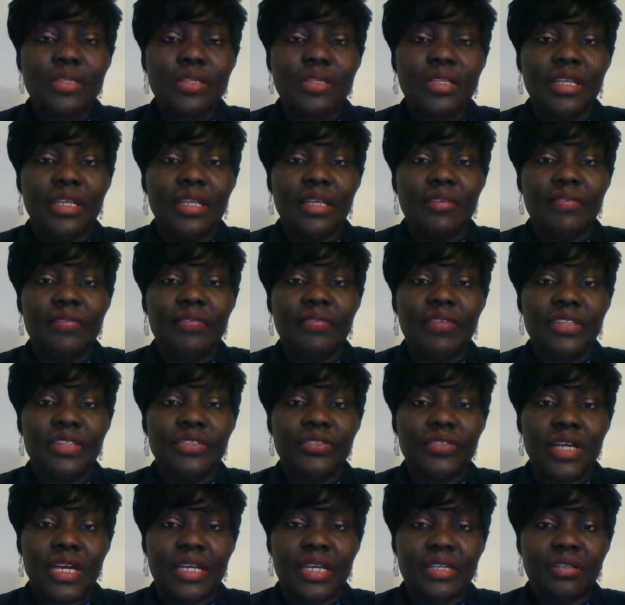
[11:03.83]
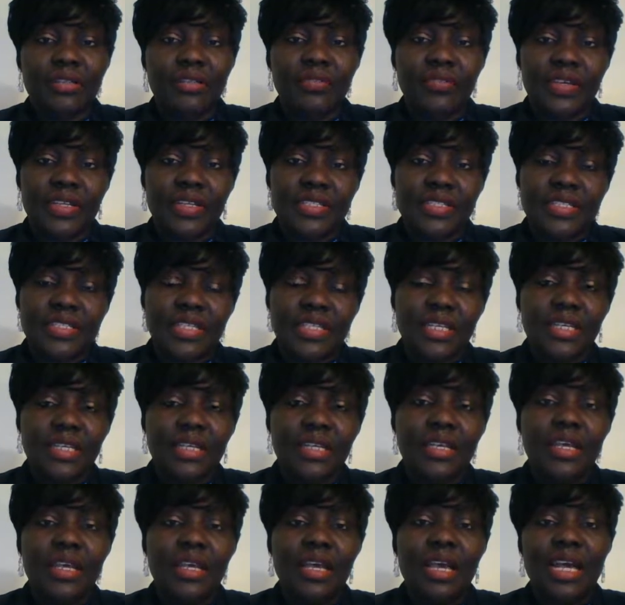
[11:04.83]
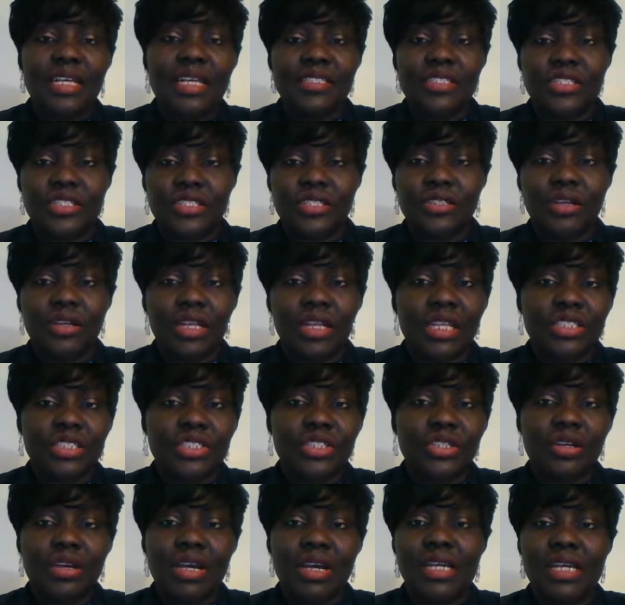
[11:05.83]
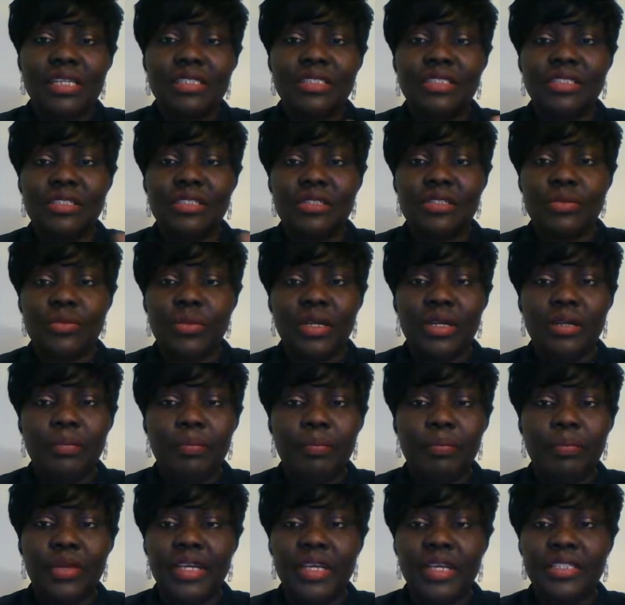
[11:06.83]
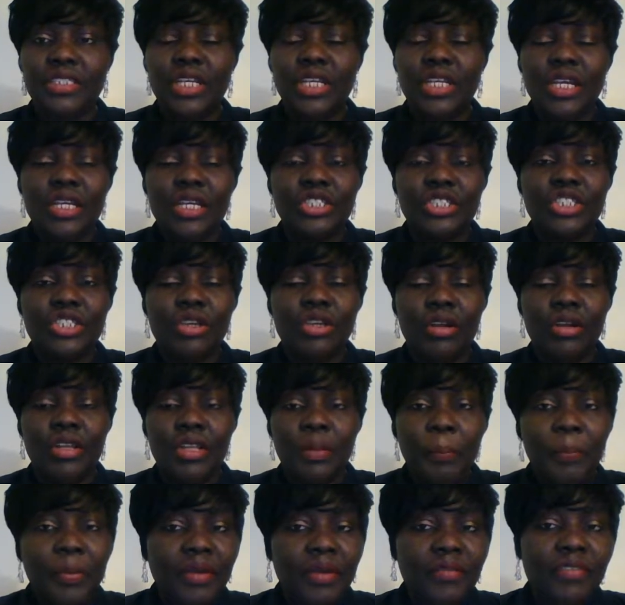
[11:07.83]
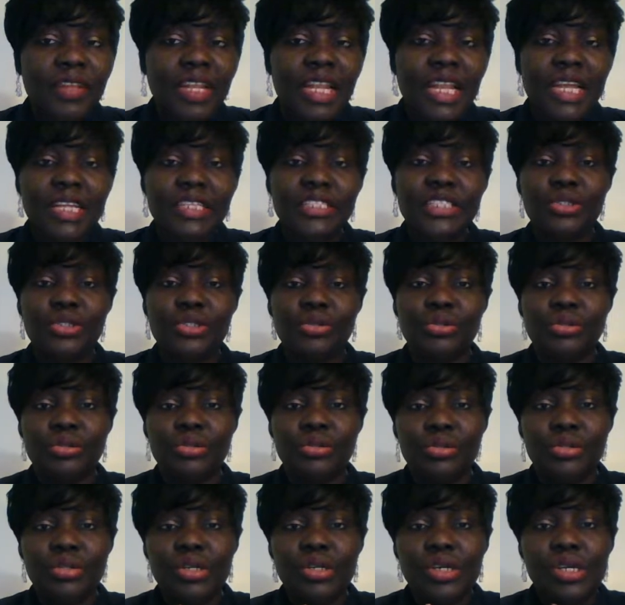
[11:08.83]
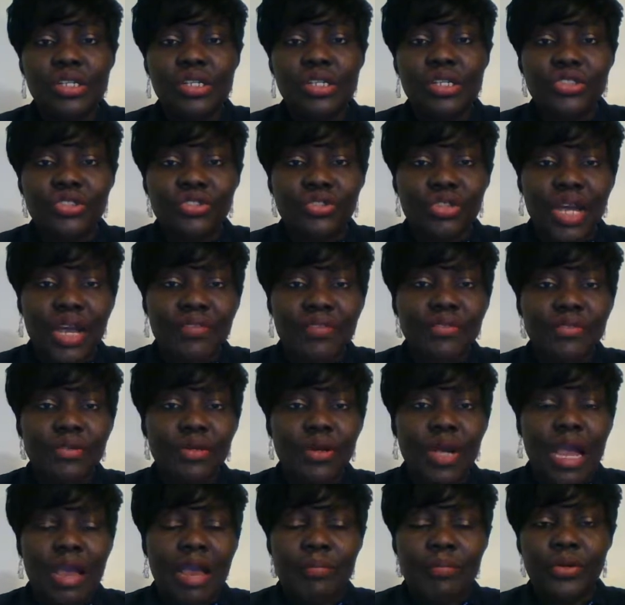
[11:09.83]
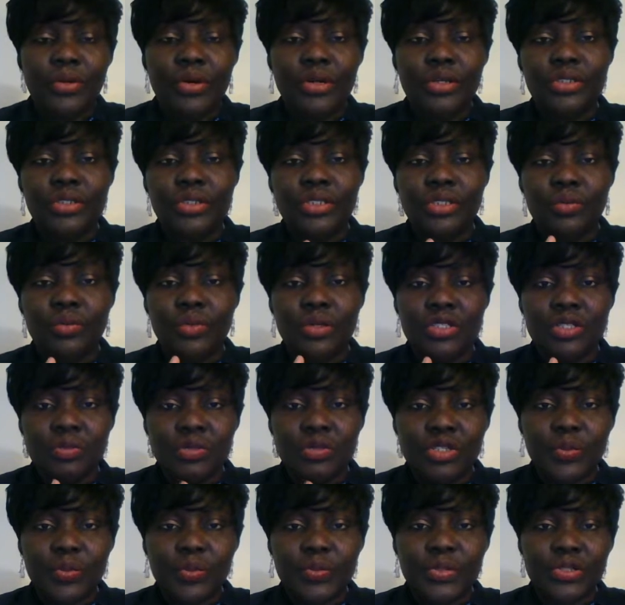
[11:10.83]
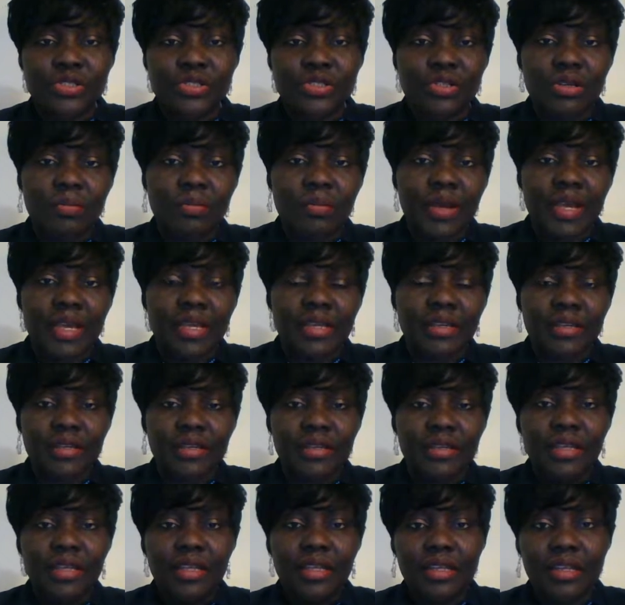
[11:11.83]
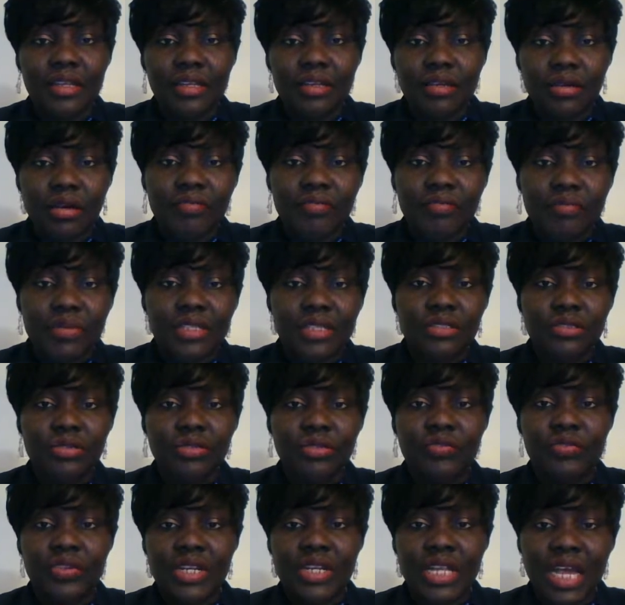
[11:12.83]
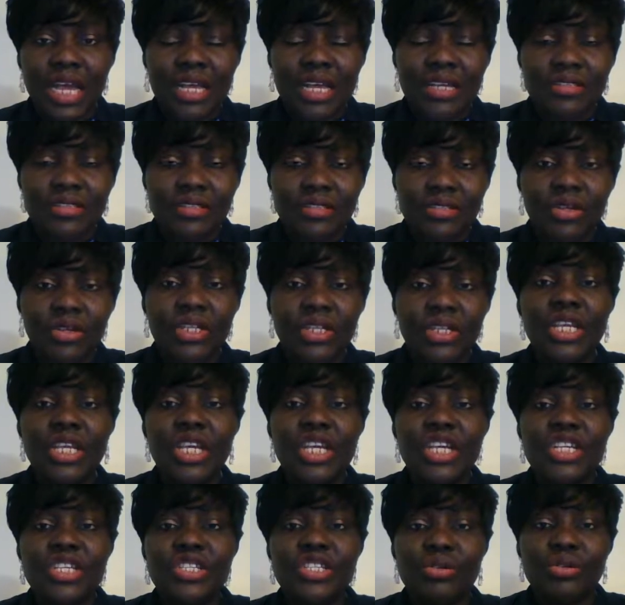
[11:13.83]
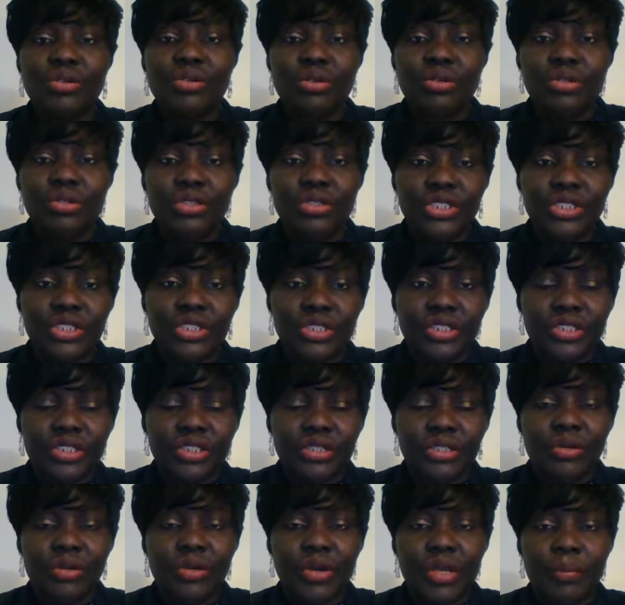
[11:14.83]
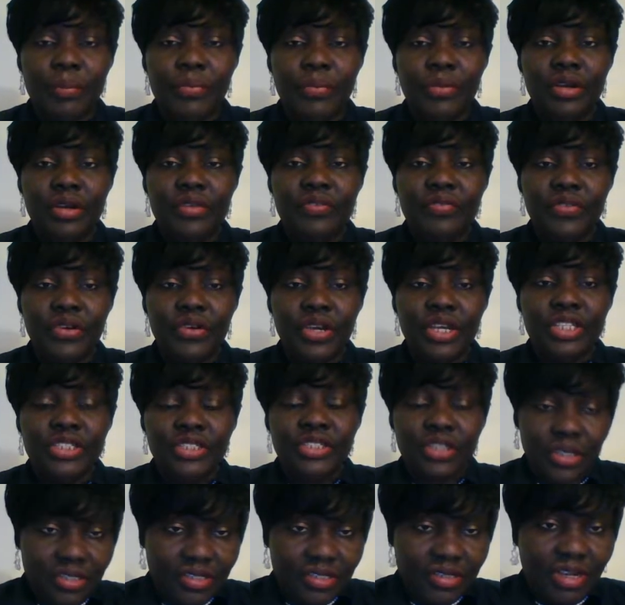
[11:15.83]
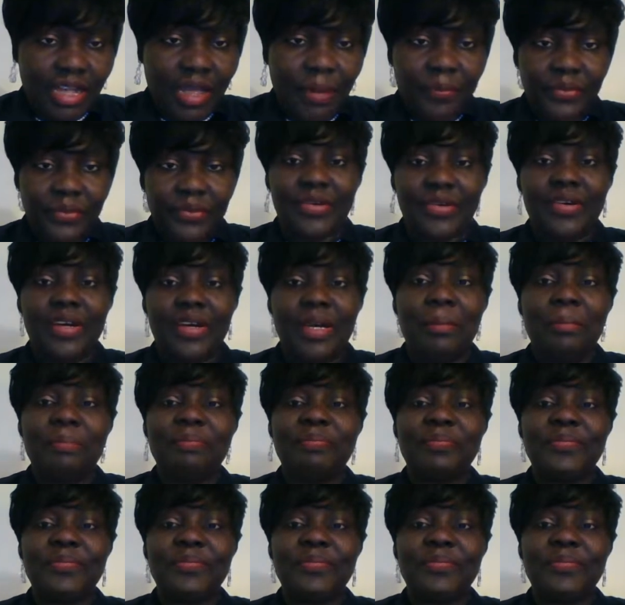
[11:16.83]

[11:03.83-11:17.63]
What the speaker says: in a federal university as a senior lecturer. She's well paid. She got the privilege to travel abroad. She was being sponsored by the government to further her study. So she got abroad for a doctoral program,